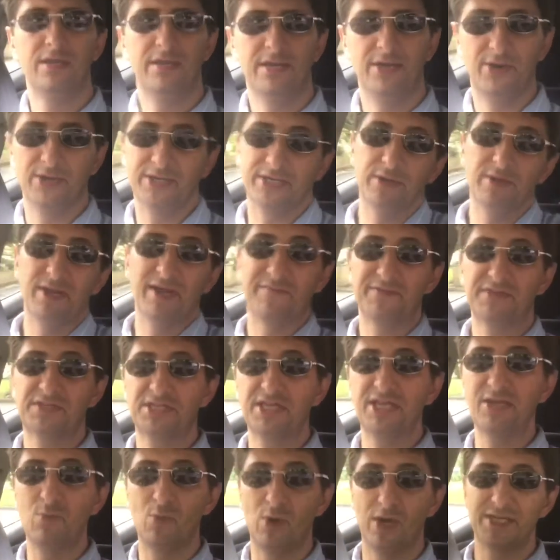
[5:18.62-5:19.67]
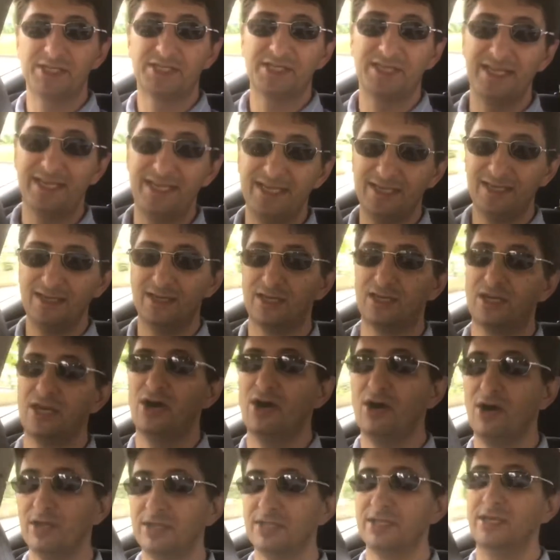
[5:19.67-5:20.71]
Now I don't have a C Y C
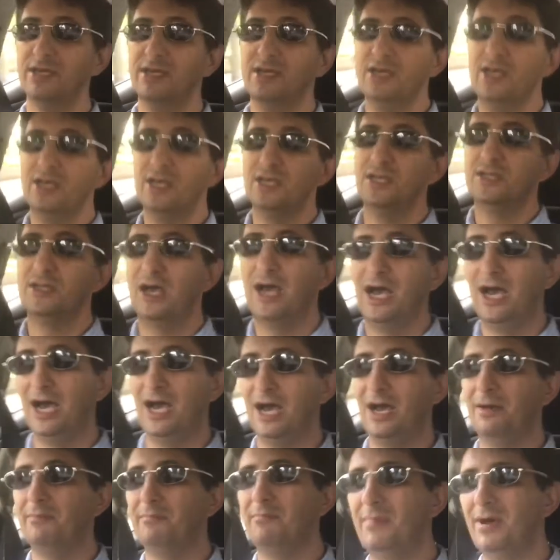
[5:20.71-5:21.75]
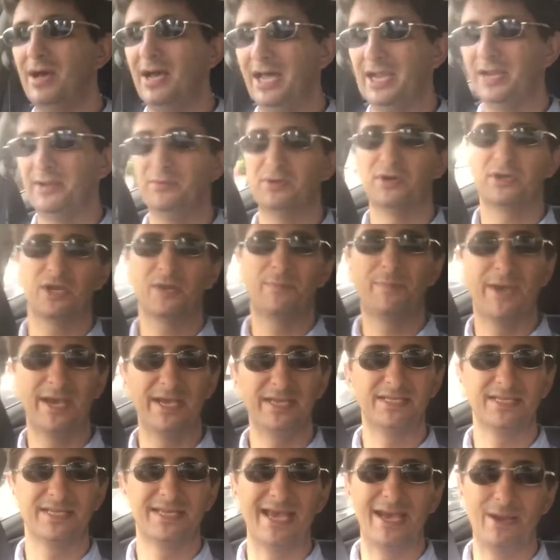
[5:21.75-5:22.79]
card, um, and I'm not going to
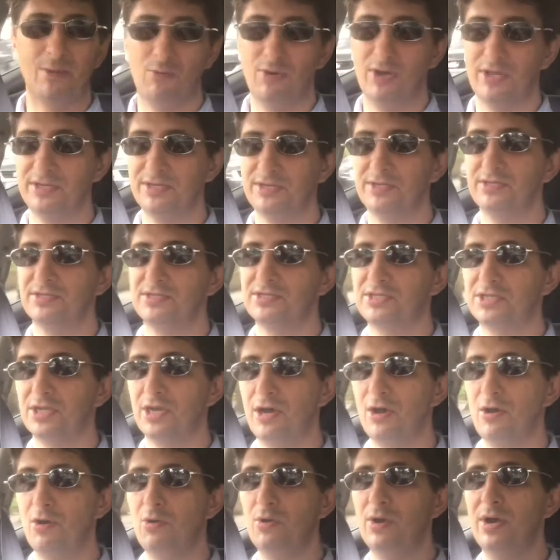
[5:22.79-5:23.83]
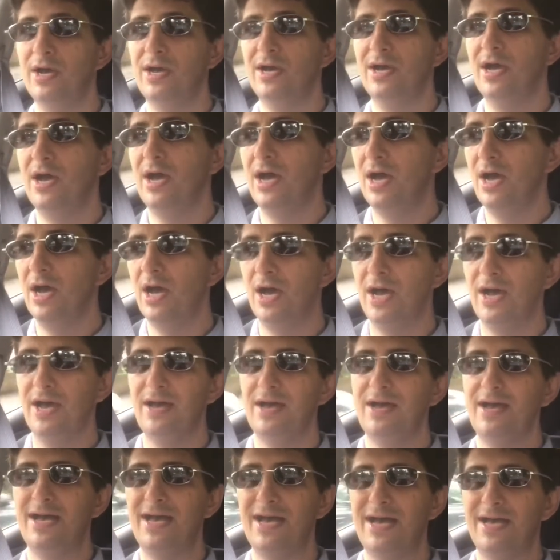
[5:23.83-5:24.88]
pay to get one, so uh,
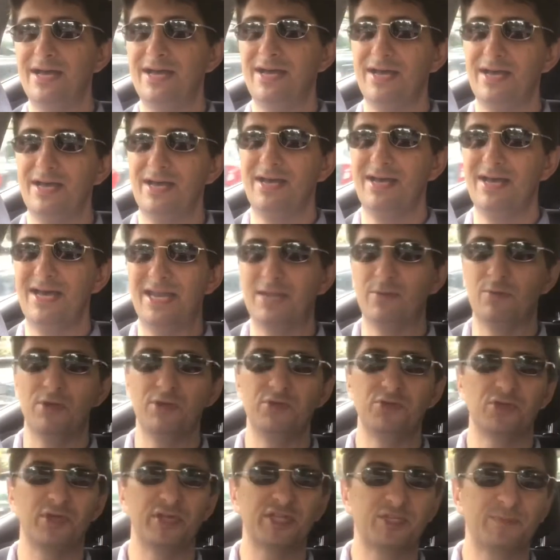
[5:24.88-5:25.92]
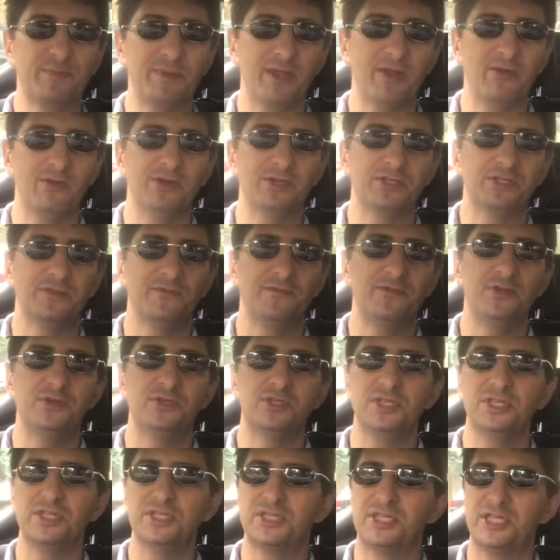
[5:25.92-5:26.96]
anyone who's got experience of
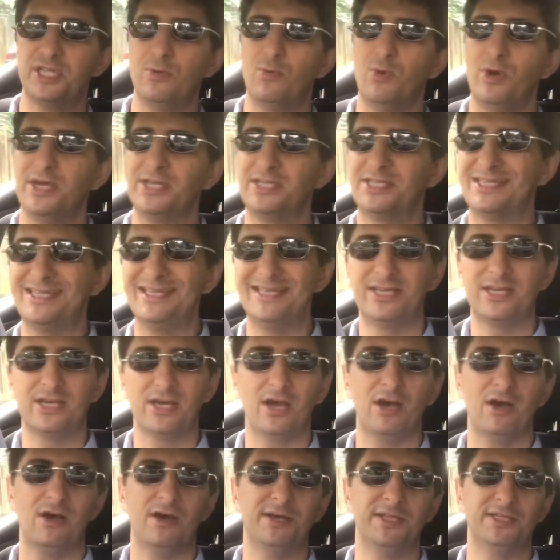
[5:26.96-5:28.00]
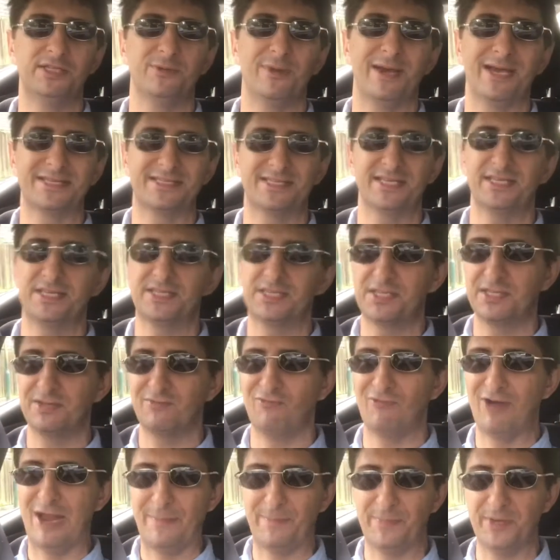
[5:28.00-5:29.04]
using the C Y C card to access the
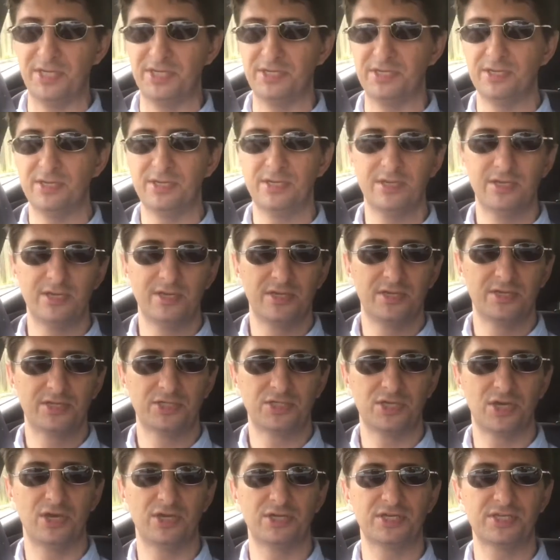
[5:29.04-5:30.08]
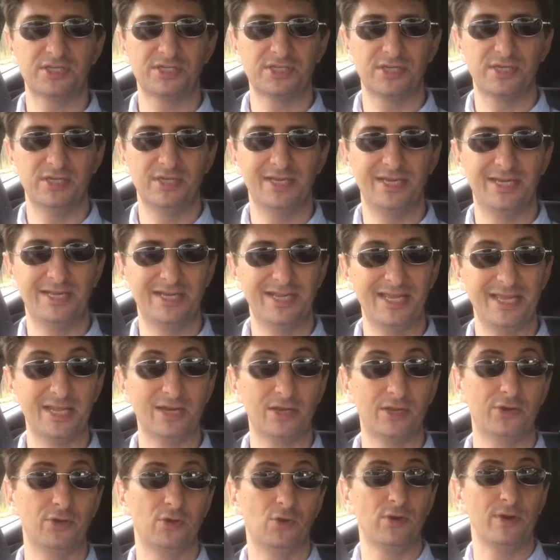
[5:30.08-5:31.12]
rapid charges in
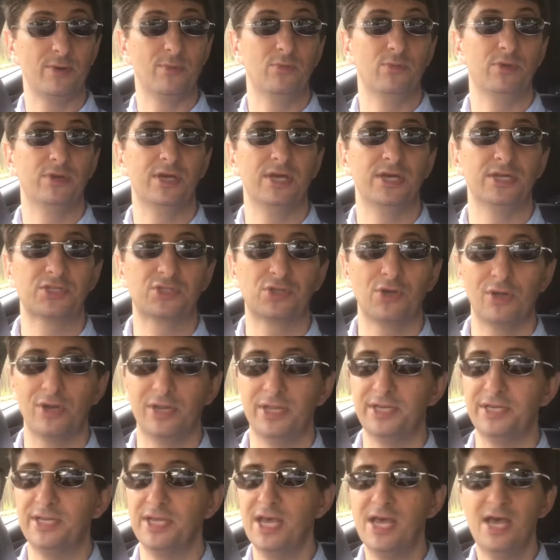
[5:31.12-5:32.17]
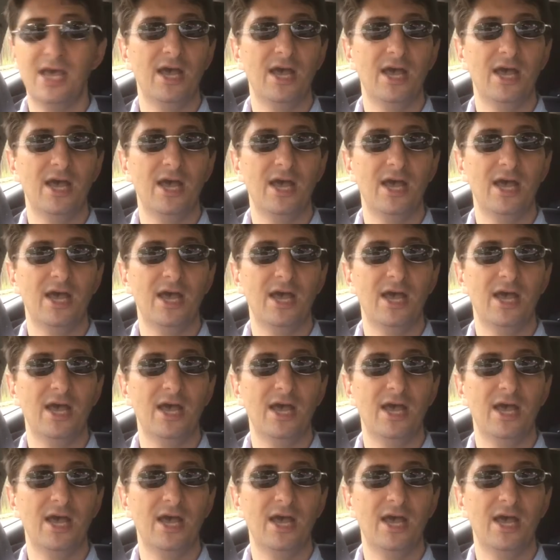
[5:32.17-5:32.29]
England or in uh, Scotland,